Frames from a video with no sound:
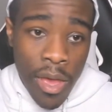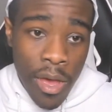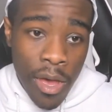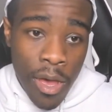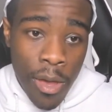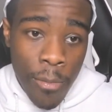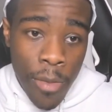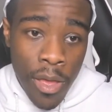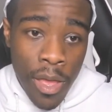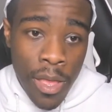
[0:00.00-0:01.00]
Um,
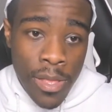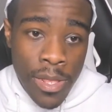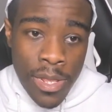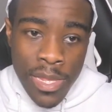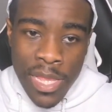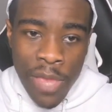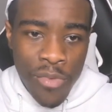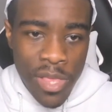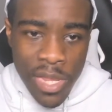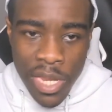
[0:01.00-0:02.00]
same
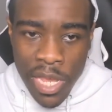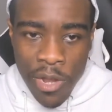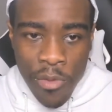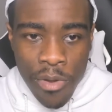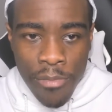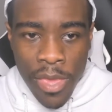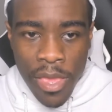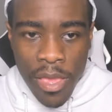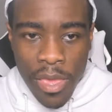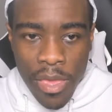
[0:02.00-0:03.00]
with this channel. I want to
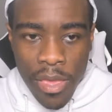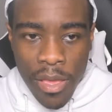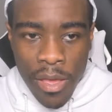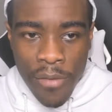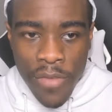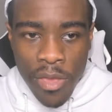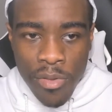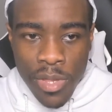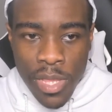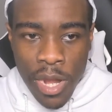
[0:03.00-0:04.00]
make uh,
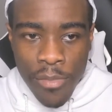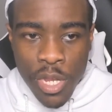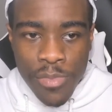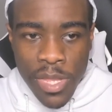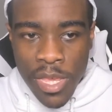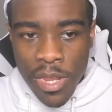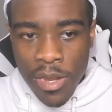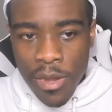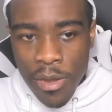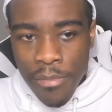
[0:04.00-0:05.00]
videos that I'm 100%
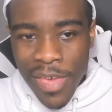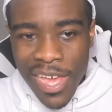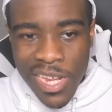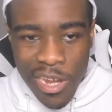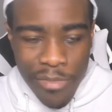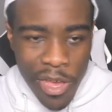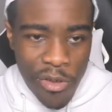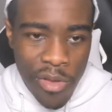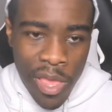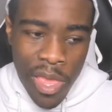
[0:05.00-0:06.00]
passionate
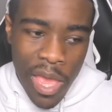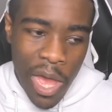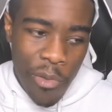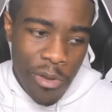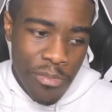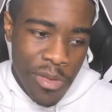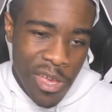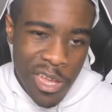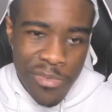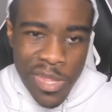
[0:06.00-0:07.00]
about. I want to put
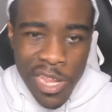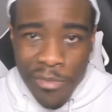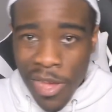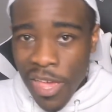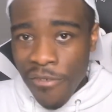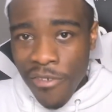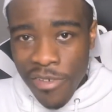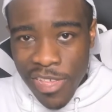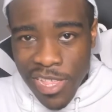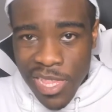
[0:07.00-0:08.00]
100% of my
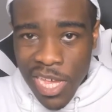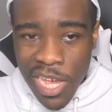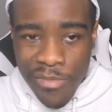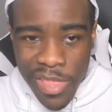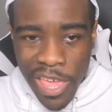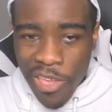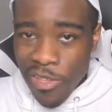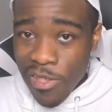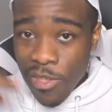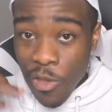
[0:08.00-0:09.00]
effort, time, and like
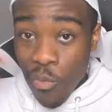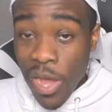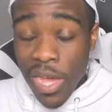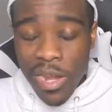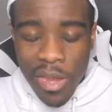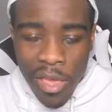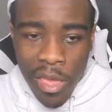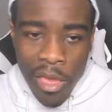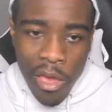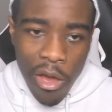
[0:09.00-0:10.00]
grind
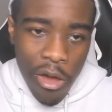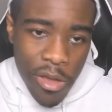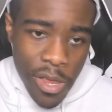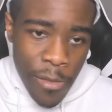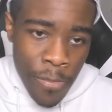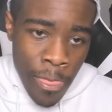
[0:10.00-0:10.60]
on it.